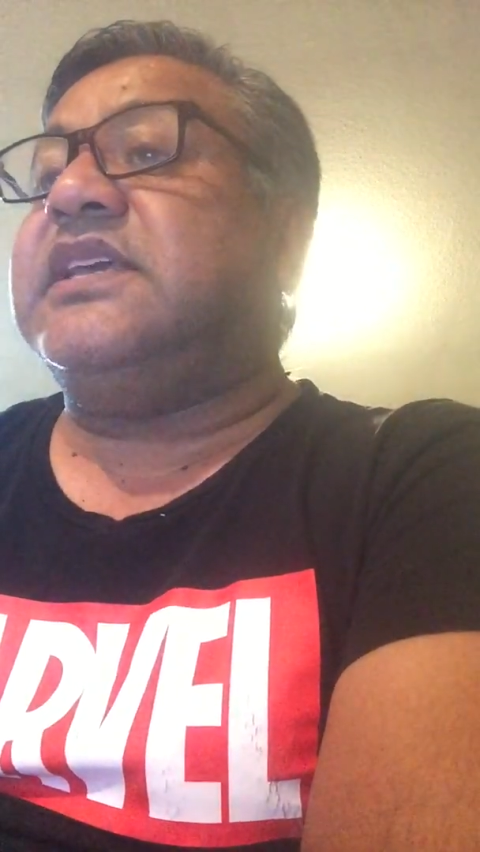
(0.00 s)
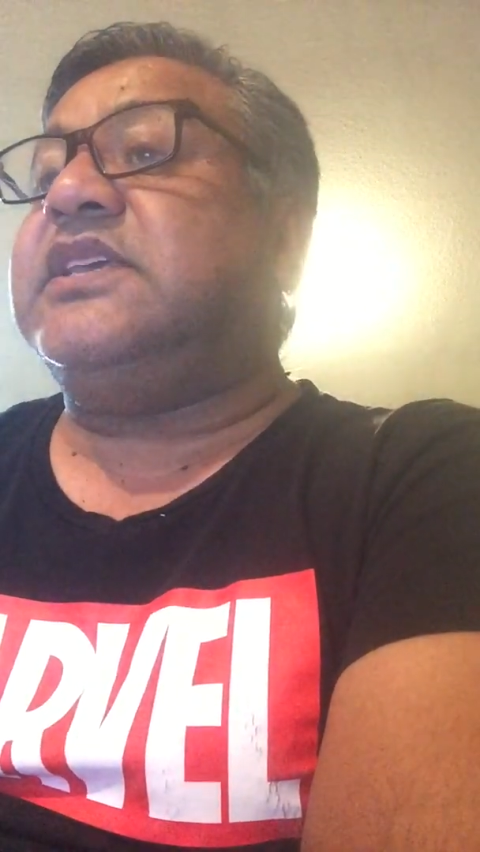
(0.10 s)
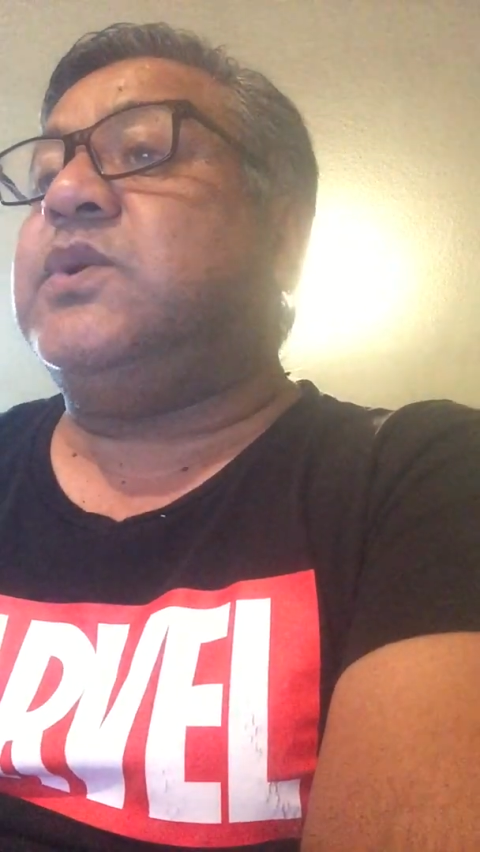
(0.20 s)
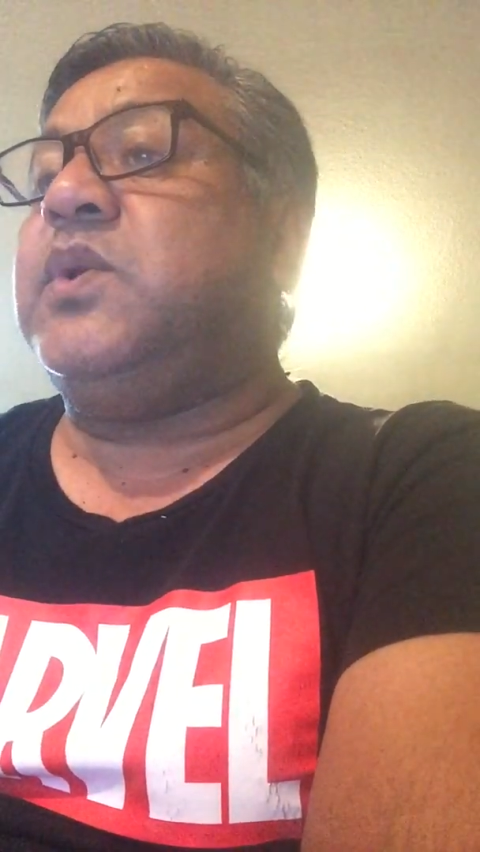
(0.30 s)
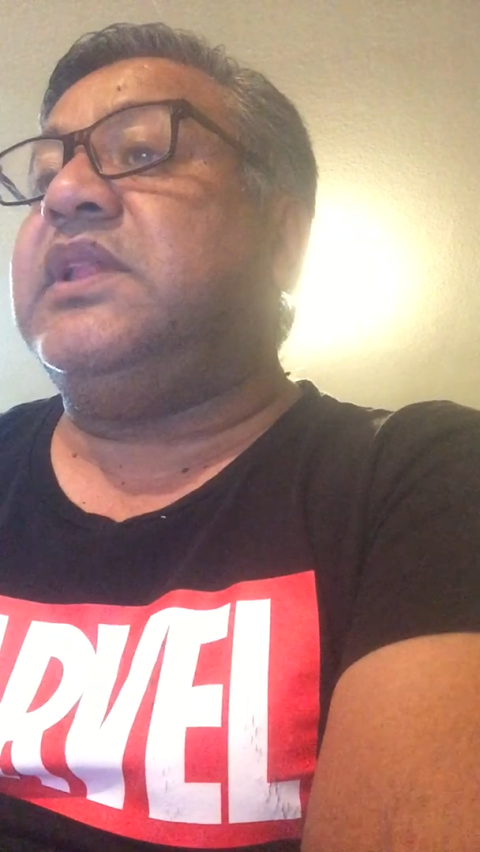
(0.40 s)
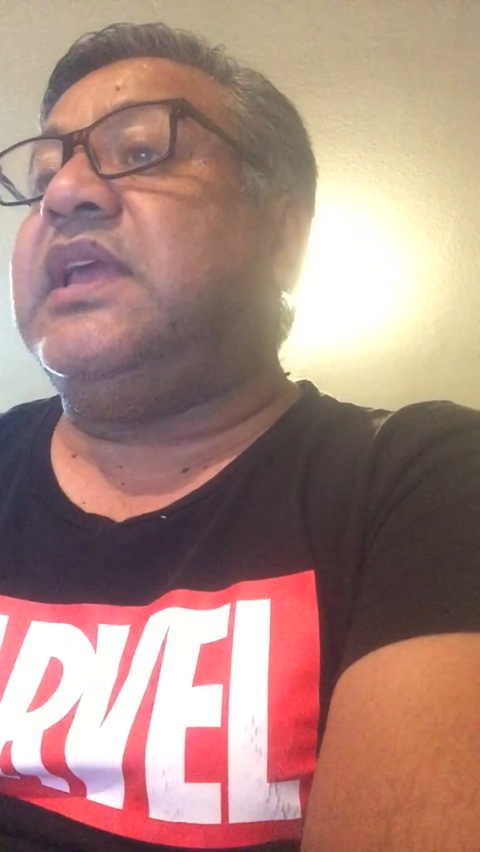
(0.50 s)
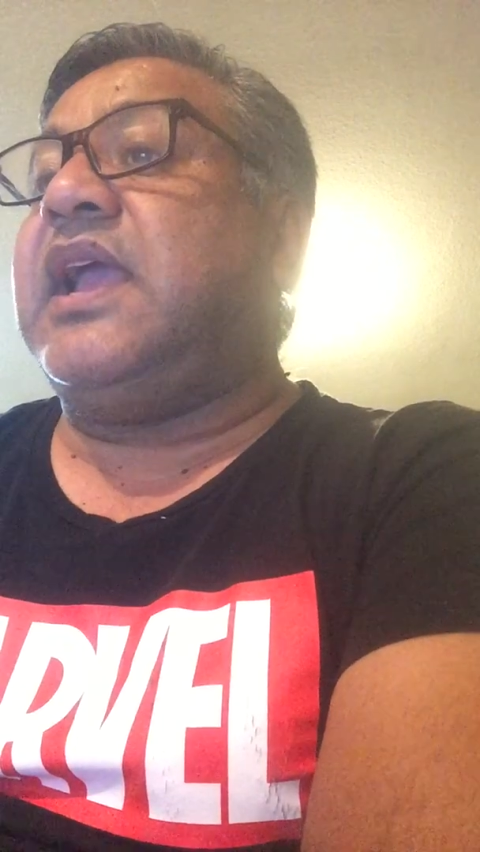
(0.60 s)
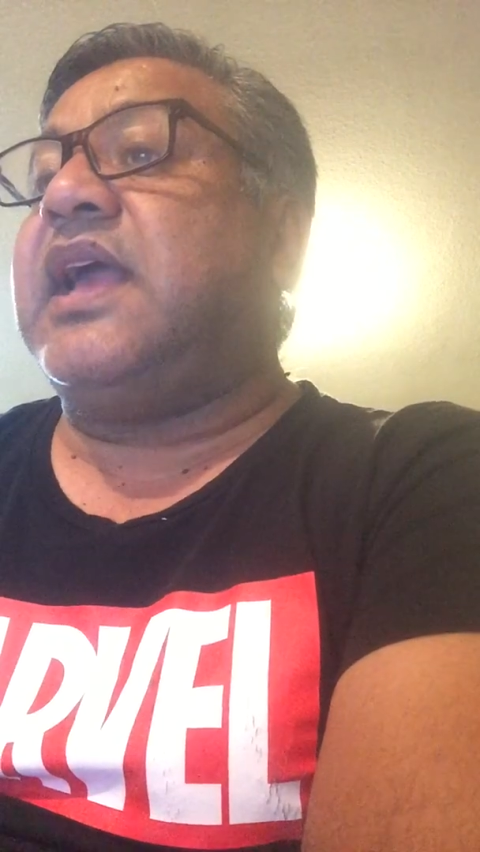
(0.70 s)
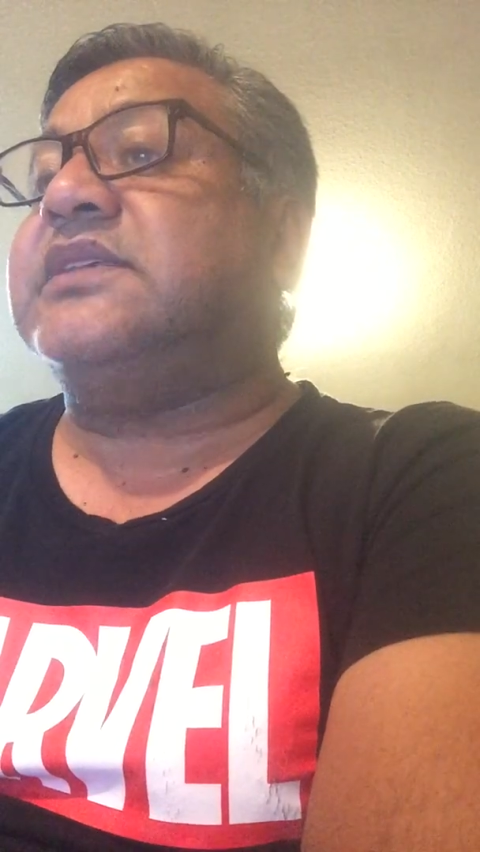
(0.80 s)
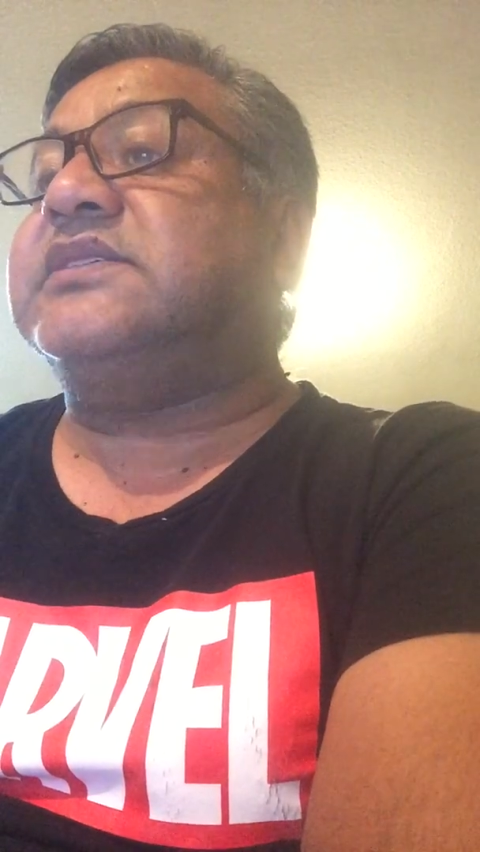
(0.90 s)
security
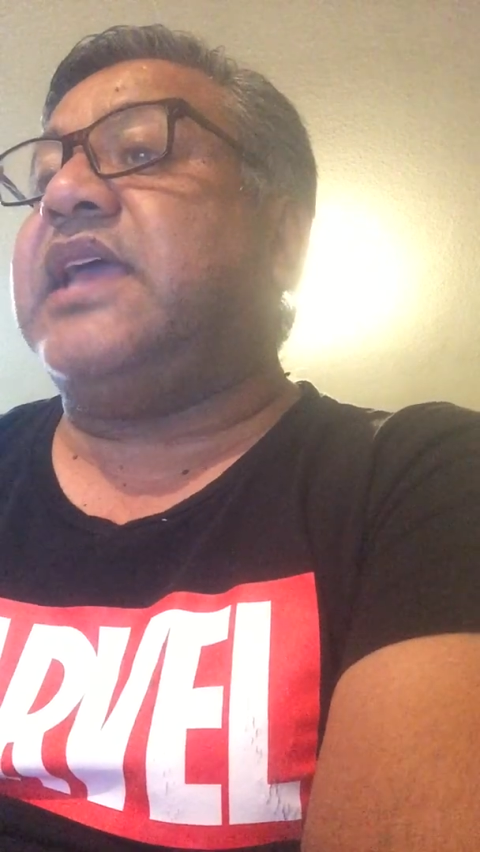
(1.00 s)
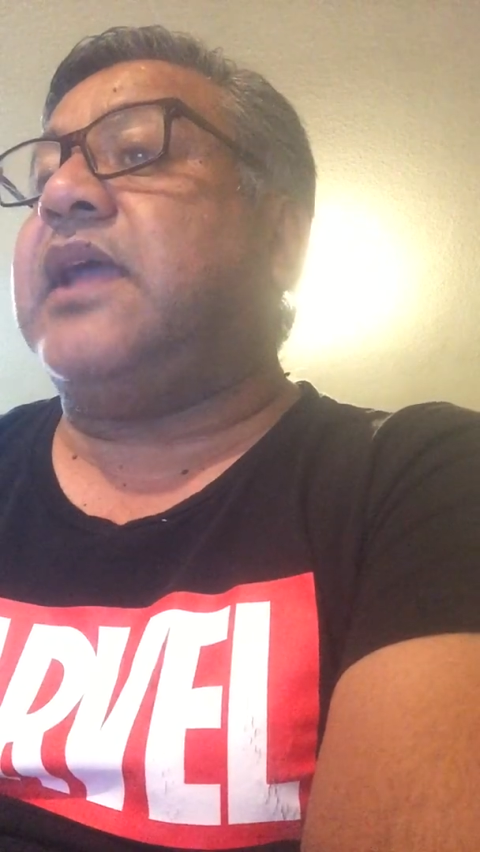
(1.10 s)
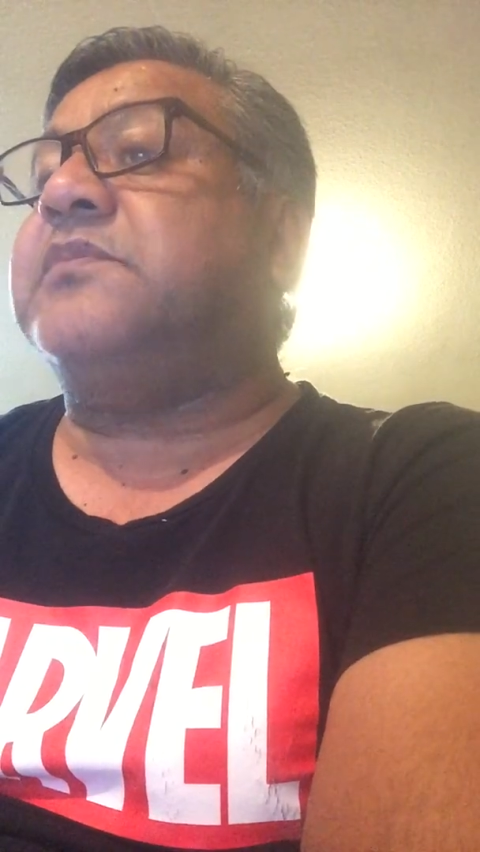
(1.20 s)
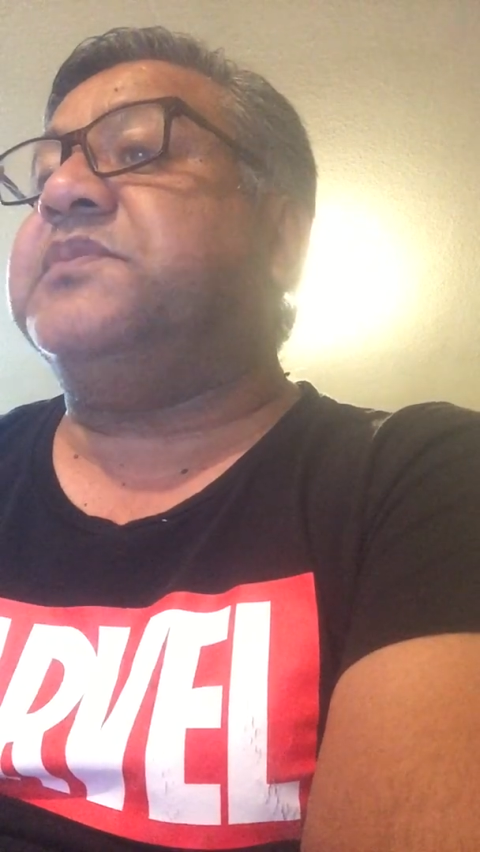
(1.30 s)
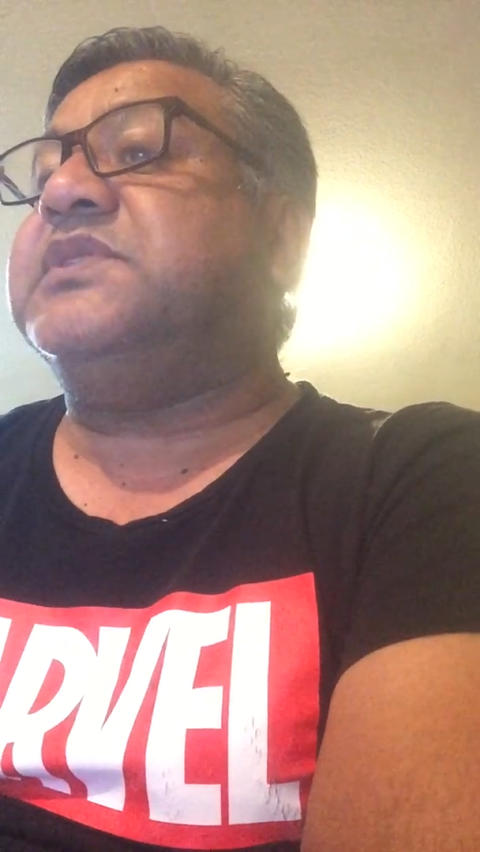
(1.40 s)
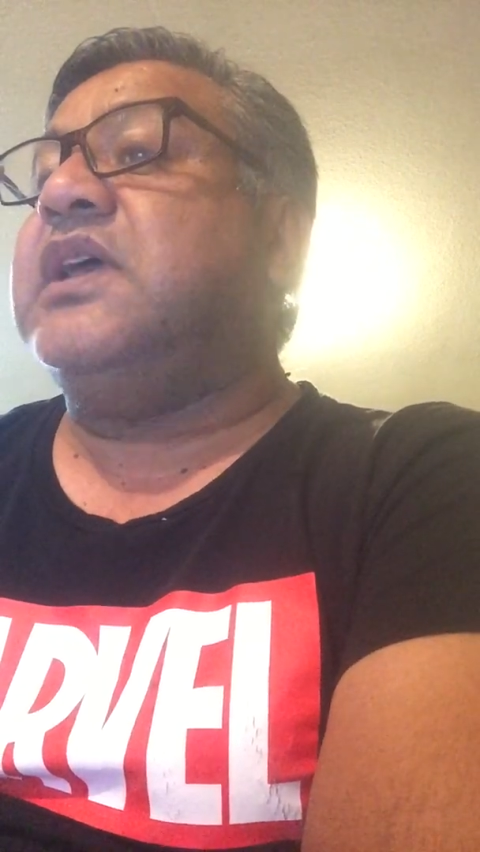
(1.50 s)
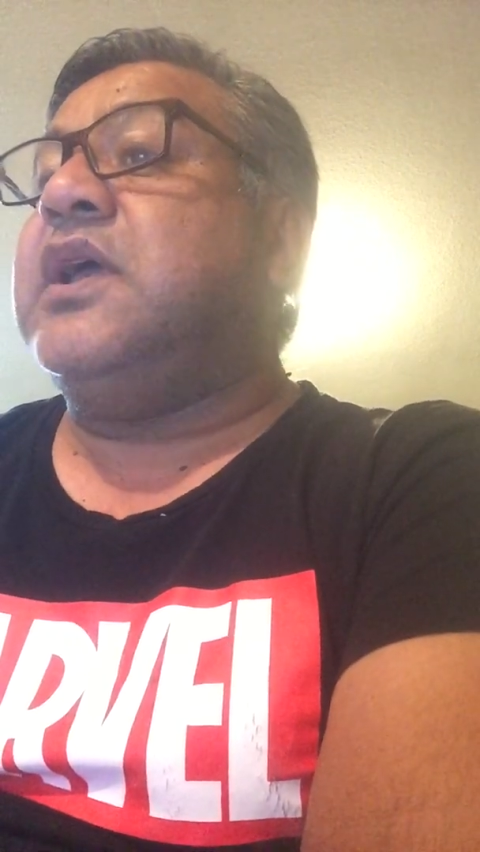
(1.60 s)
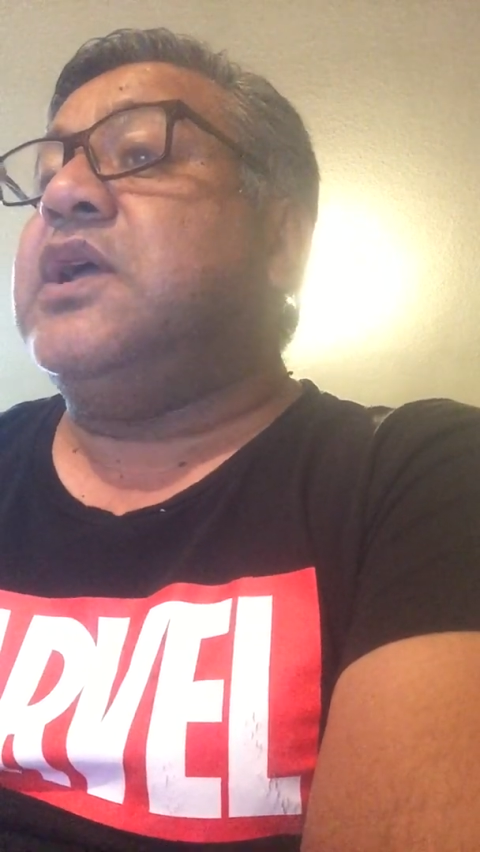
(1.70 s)
has helped